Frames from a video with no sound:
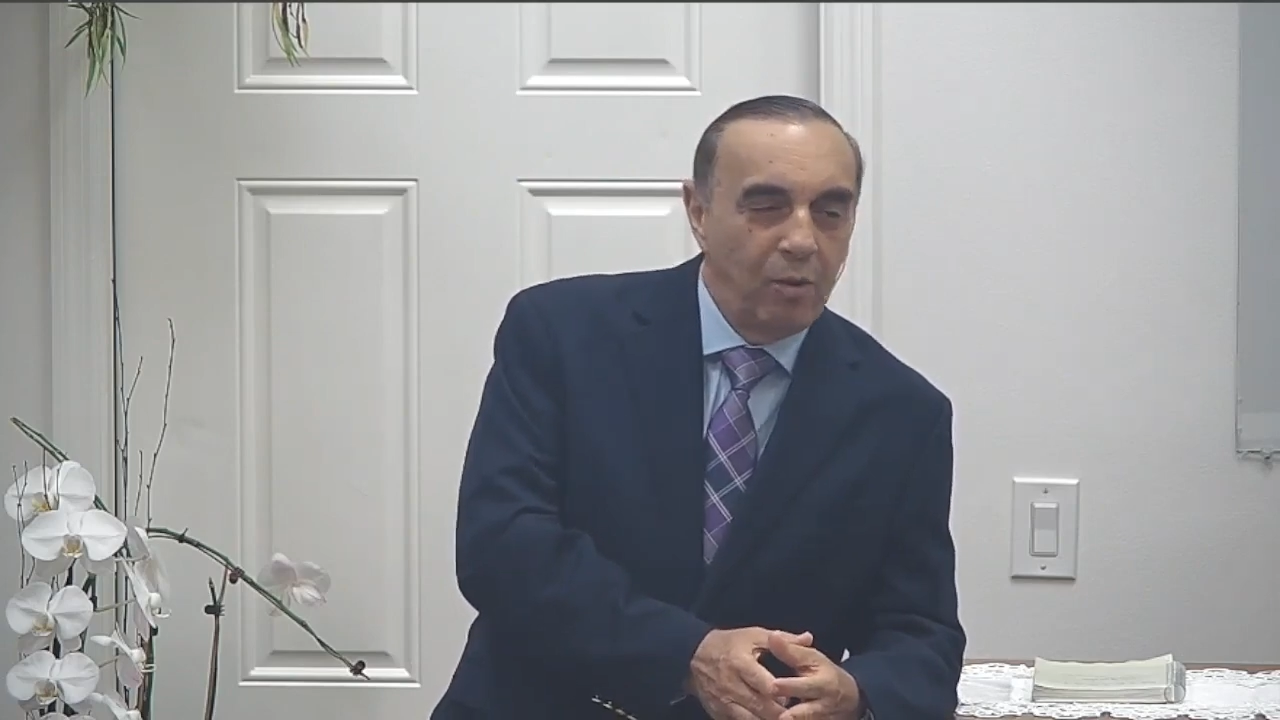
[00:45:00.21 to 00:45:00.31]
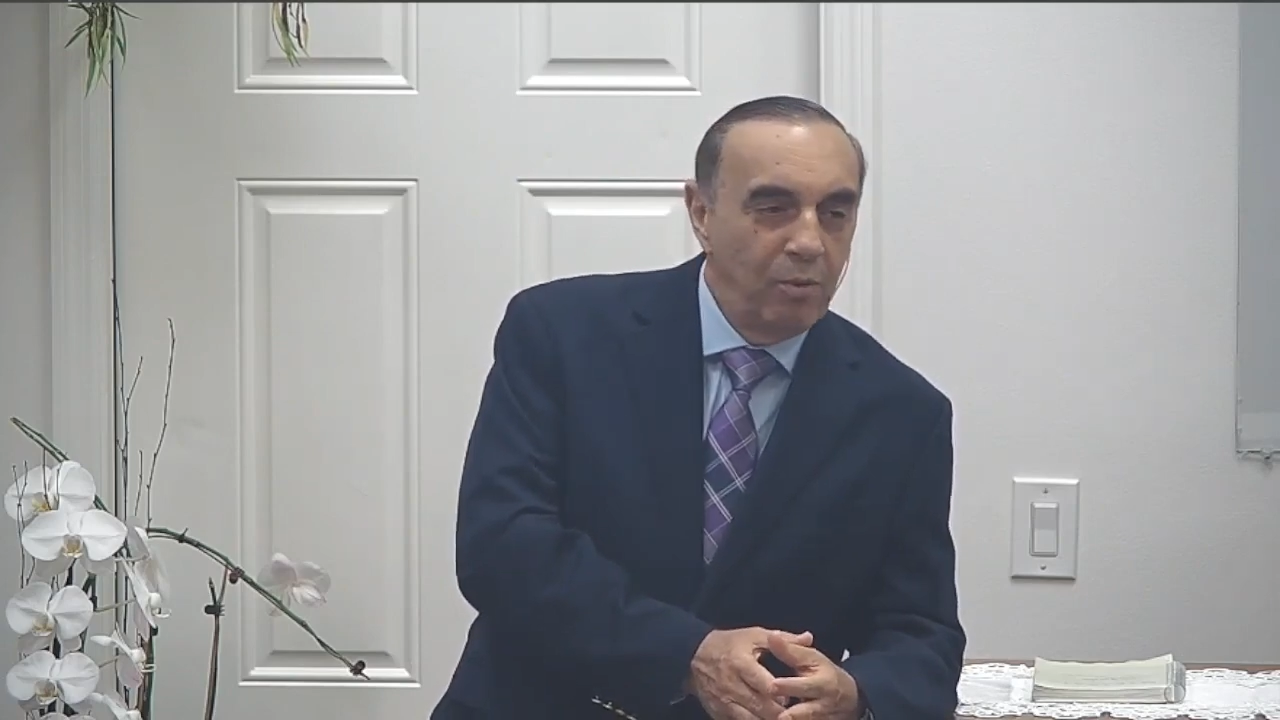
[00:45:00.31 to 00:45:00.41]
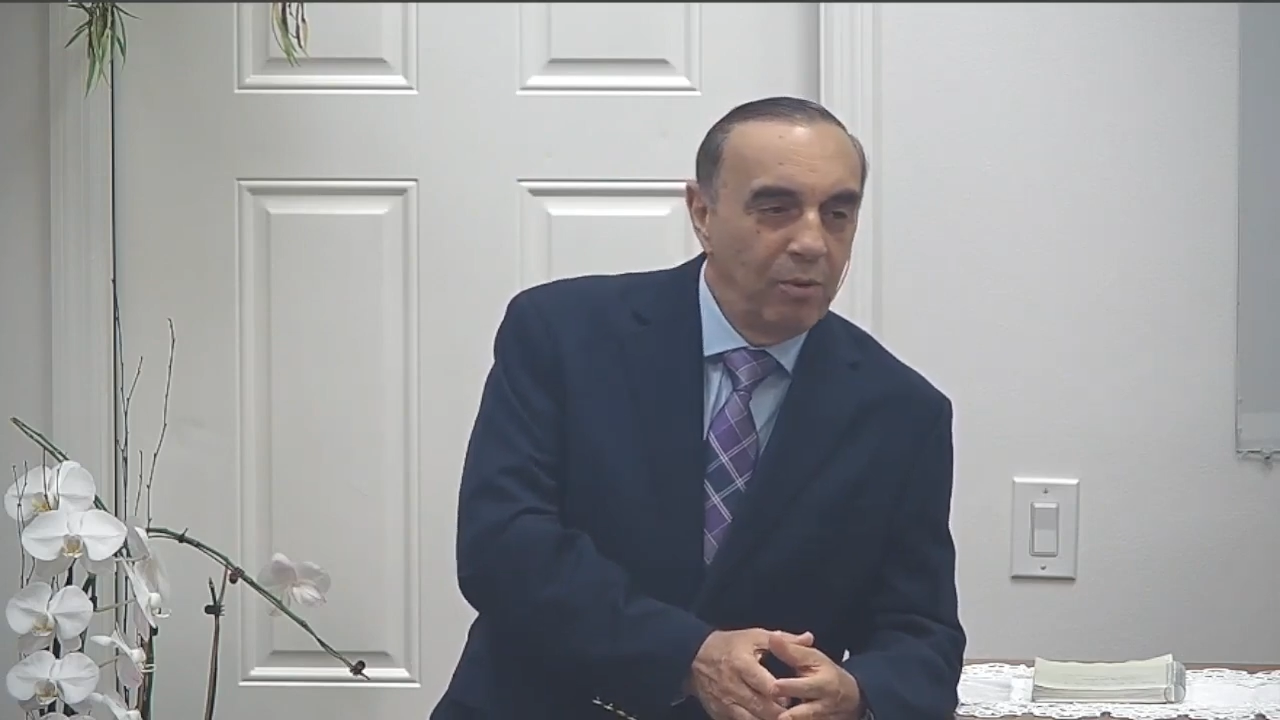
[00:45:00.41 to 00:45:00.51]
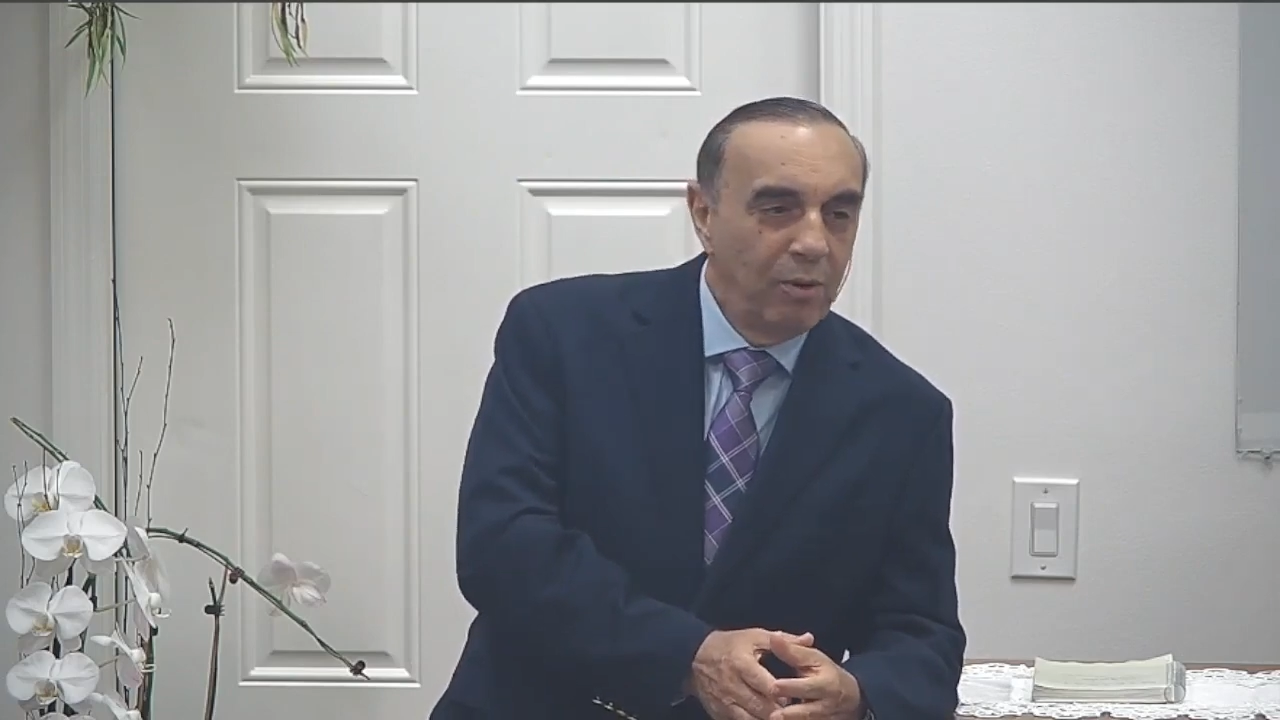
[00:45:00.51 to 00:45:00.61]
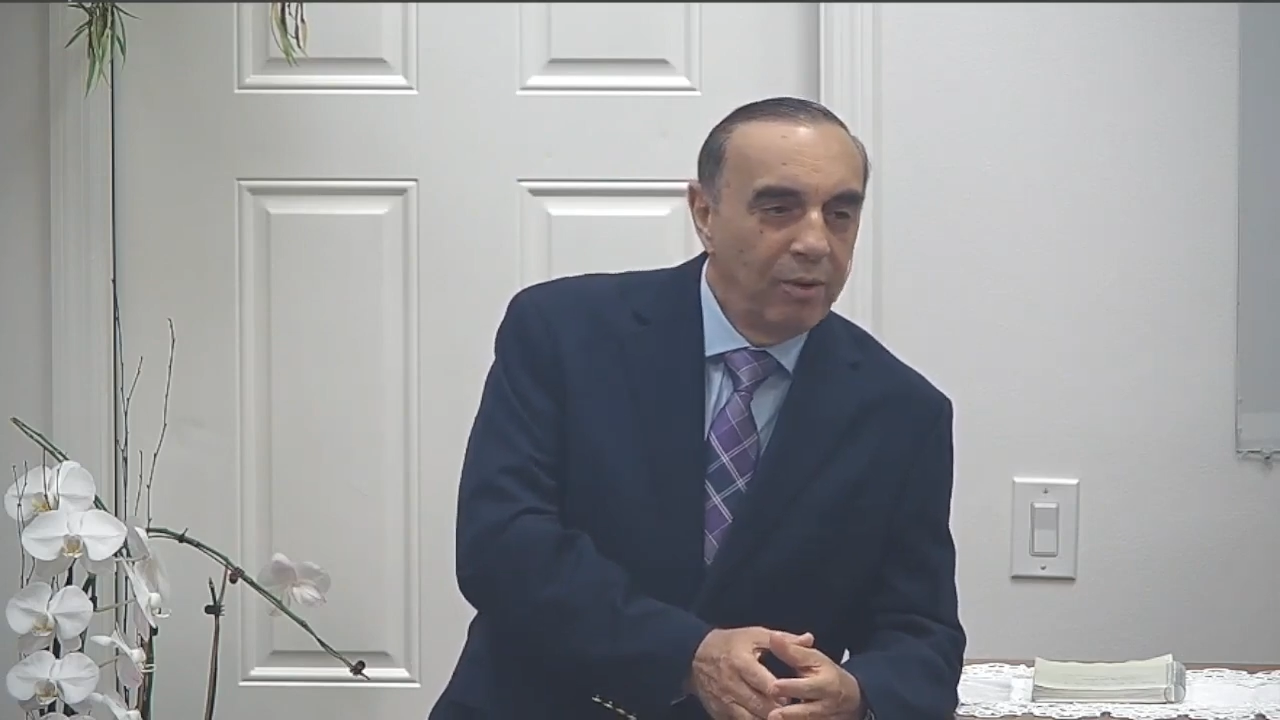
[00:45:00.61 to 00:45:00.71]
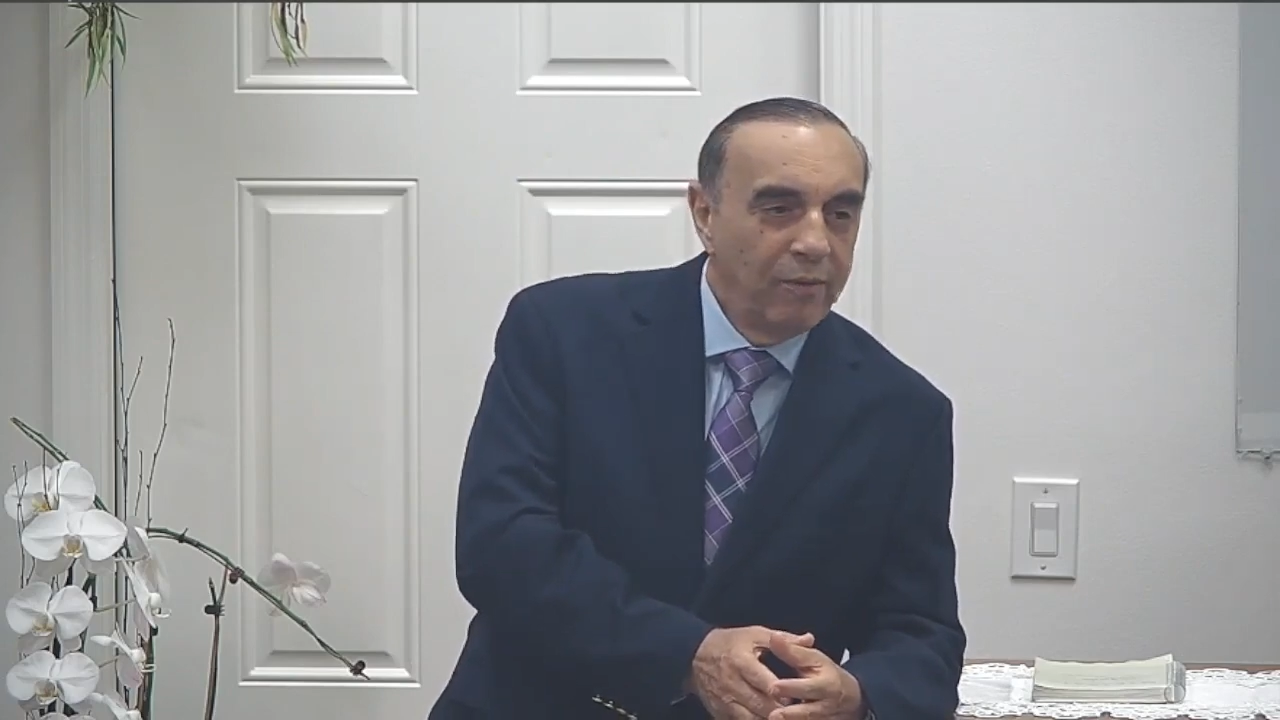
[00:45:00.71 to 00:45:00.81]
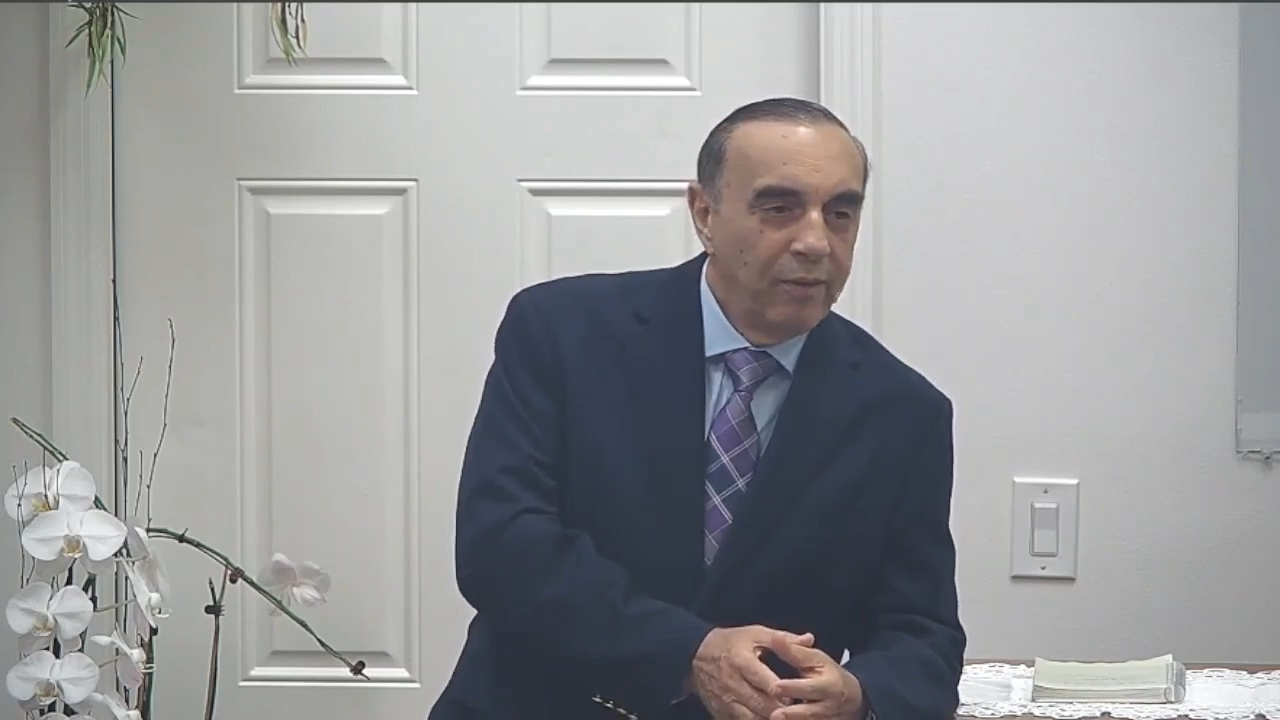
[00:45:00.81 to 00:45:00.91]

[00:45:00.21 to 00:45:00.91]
And then I